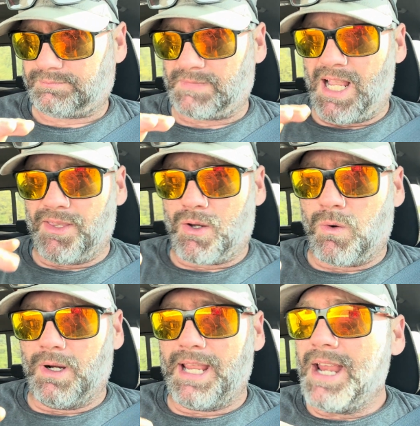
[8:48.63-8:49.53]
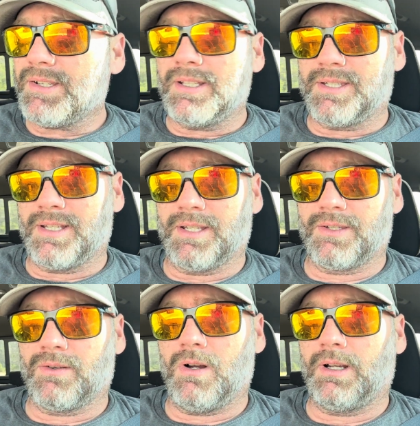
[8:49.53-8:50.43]
and the corrugation isn't as
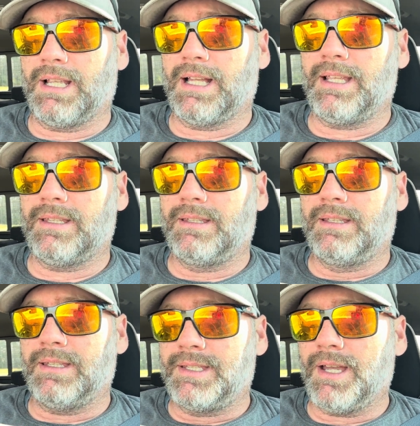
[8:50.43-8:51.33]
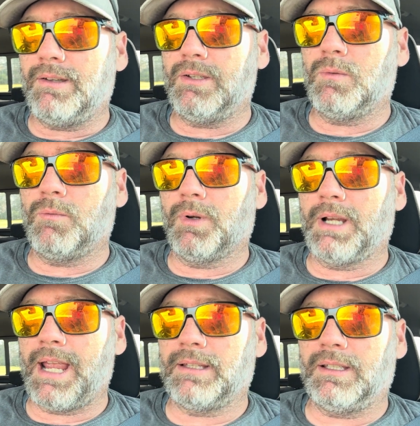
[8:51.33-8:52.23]
strong. And I can tell you, when we're
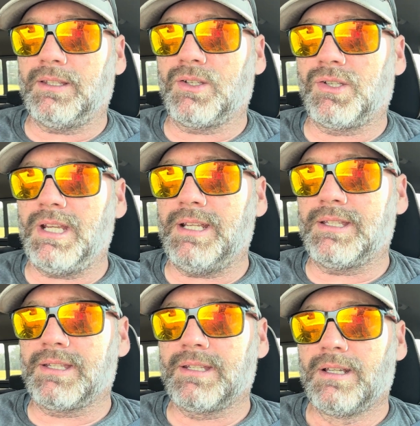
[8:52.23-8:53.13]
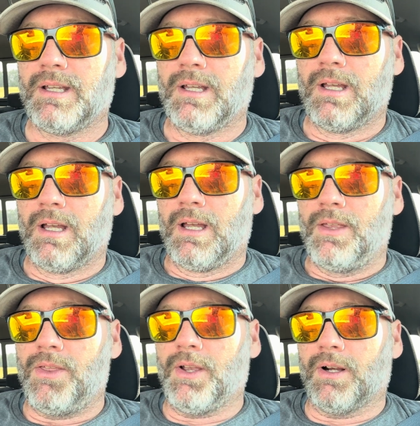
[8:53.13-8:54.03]
handling the sheets,
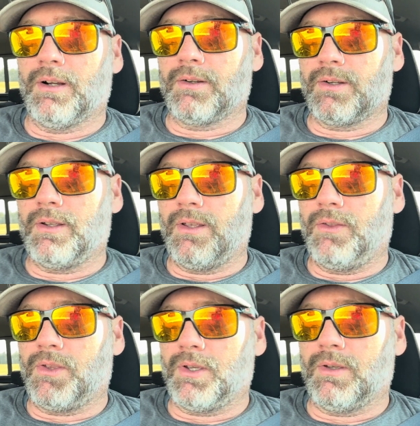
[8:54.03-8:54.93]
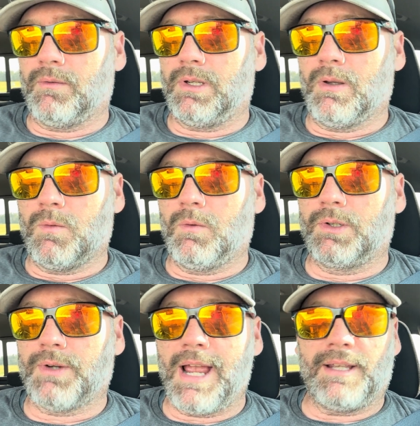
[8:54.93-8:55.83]
when we're
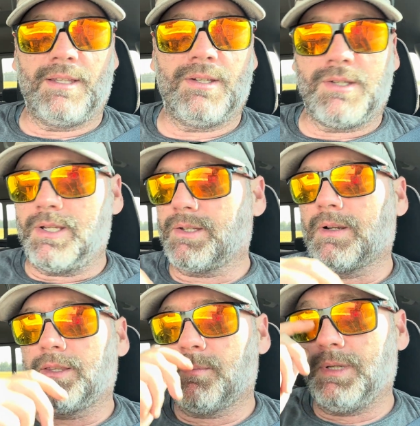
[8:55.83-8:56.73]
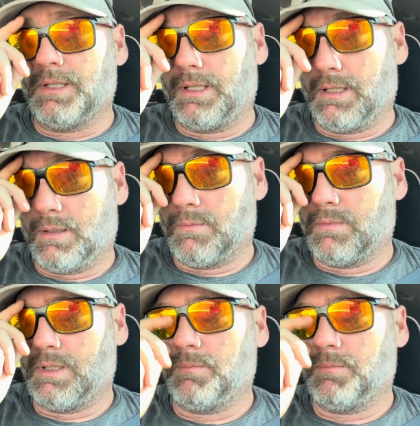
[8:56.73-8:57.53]
dragging these sheets around the bin, getting them in